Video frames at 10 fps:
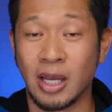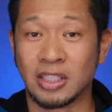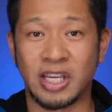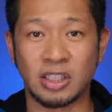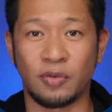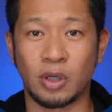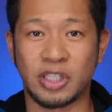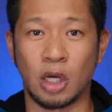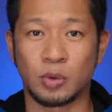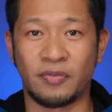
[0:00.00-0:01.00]

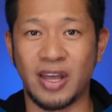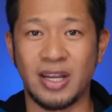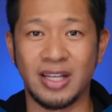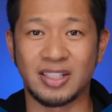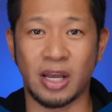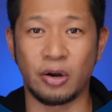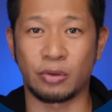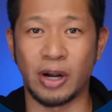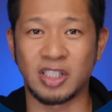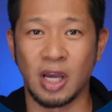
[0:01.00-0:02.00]
Salesforce helps prevent insider
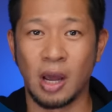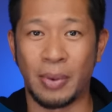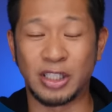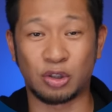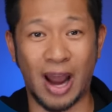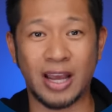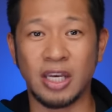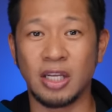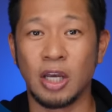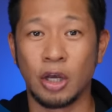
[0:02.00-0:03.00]
threats by
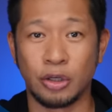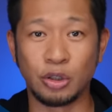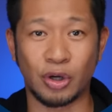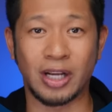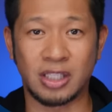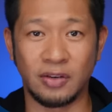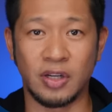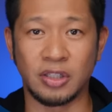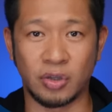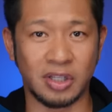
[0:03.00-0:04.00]
tracking user
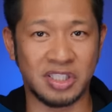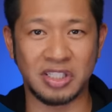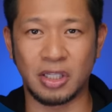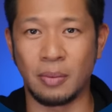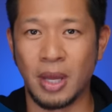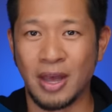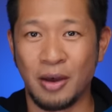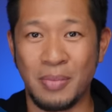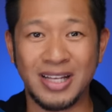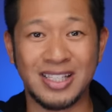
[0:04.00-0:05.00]
activity. So the system
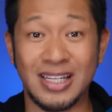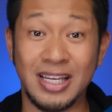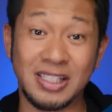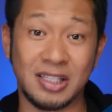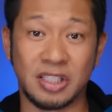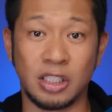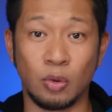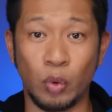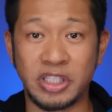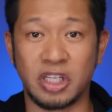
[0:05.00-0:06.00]
makes it easy to see
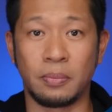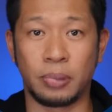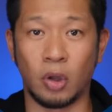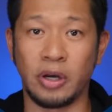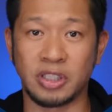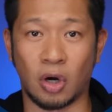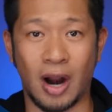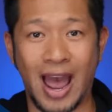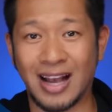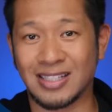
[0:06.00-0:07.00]
which employees
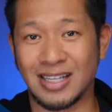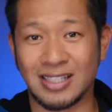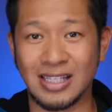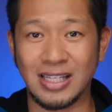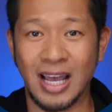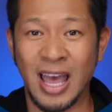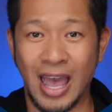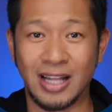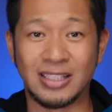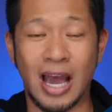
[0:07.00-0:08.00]
are accessing
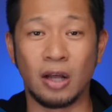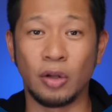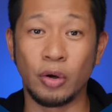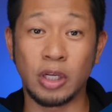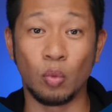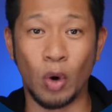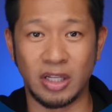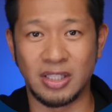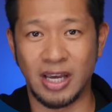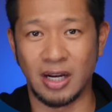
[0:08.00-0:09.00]
and downloading
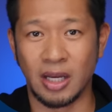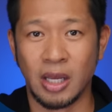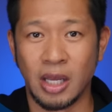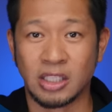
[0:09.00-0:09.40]
what data.